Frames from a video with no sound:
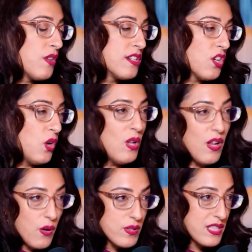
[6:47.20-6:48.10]
there's a whole
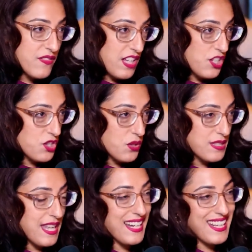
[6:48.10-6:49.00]
host of issues
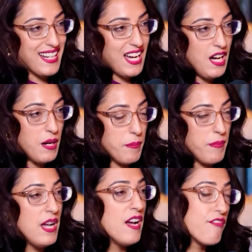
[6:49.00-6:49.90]
that can come
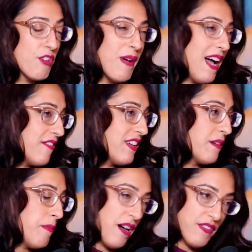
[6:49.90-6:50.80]
from having
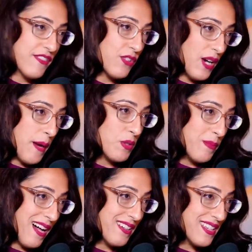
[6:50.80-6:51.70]
pelvic floor
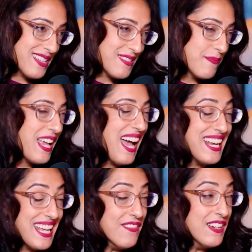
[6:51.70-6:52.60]
abnormalities. And
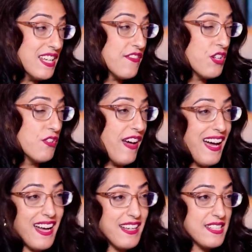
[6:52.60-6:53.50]
even if you've
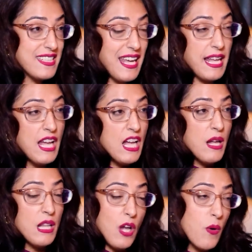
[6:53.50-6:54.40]
had, say,
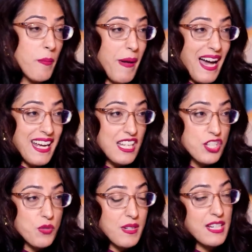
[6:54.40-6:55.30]
lower back
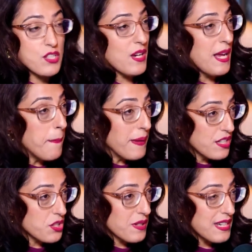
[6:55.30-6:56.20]
injuries or hip
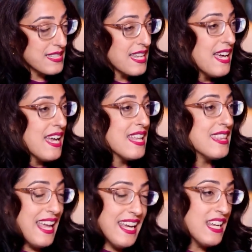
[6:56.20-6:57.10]
injuries,
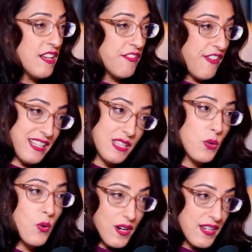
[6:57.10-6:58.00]
they can affect the
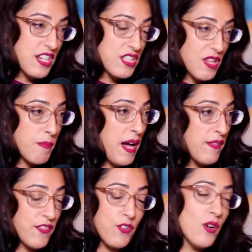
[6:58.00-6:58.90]
coordination of the
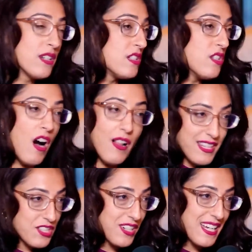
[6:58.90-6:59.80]
pelvic floor because it's all
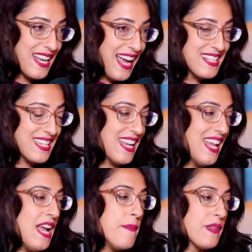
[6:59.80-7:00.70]
interconnected.
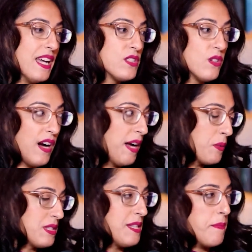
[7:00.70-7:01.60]
And so I
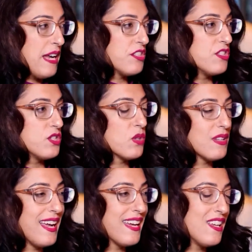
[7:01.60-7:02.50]
will see patients who are
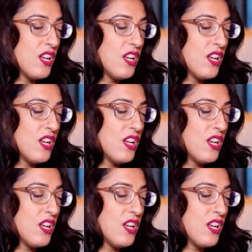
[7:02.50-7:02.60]
like,